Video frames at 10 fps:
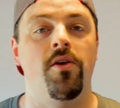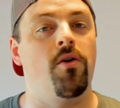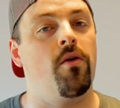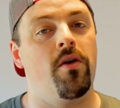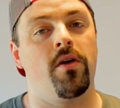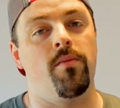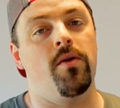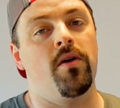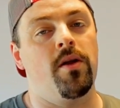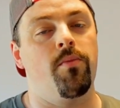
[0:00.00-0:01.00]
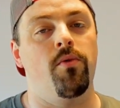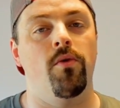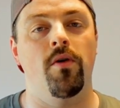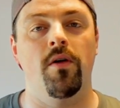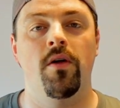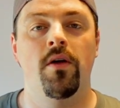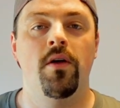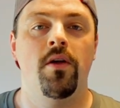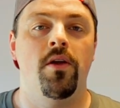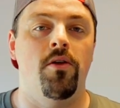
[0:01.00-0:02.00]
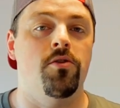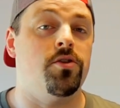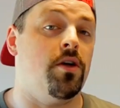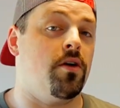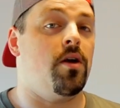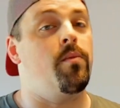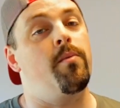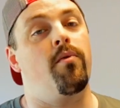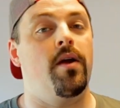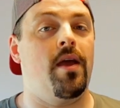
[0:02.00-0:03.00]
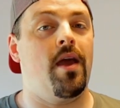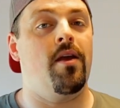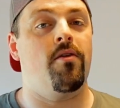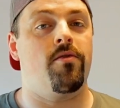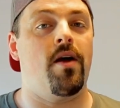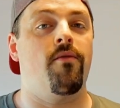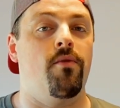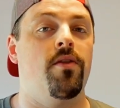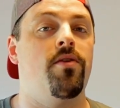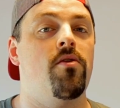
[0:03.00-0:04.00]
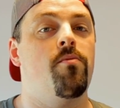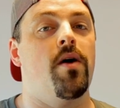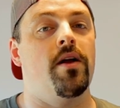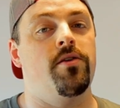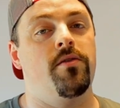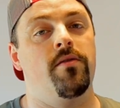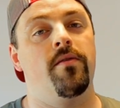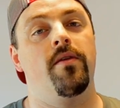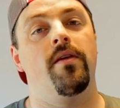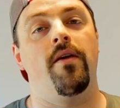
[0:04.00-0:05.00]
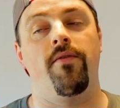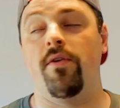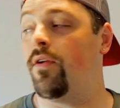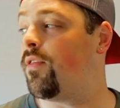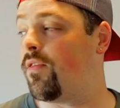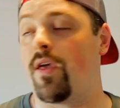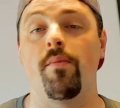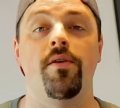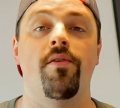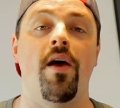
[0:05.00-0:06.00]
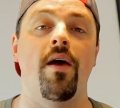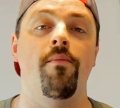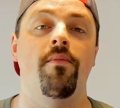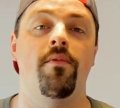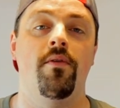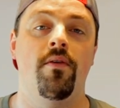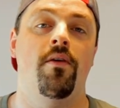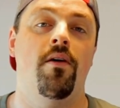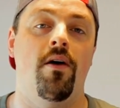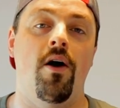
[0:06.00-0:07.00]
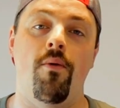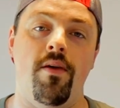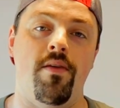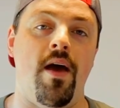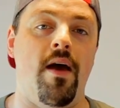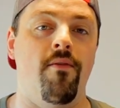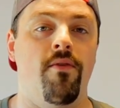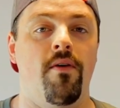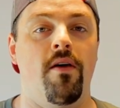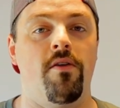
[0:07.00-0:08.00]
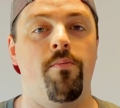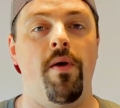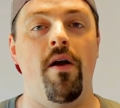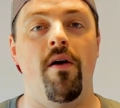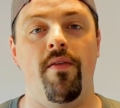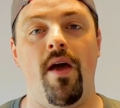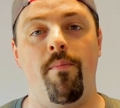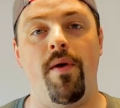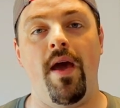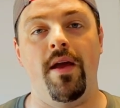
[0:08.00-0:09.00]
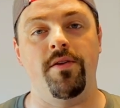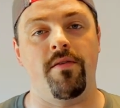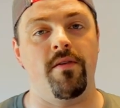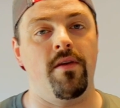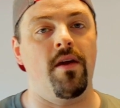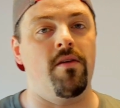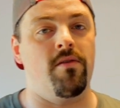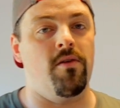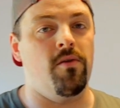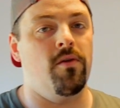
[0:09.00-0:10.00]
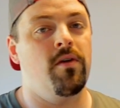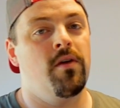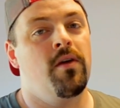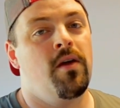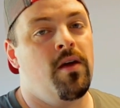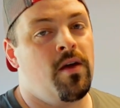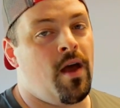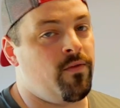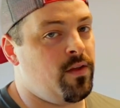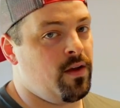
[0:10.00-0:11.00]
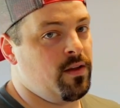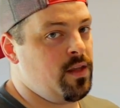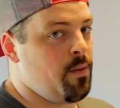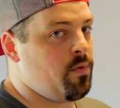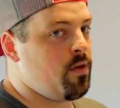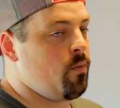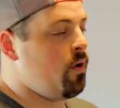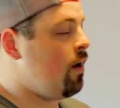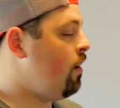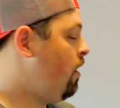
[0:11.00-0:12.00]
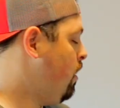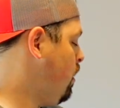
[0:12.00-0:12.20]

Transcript: you go to your community pool. Usually you're going to be bringing your stuff with you, but if it's the summertime, always have a spare in that bag just in case you have to take a dip somewhere.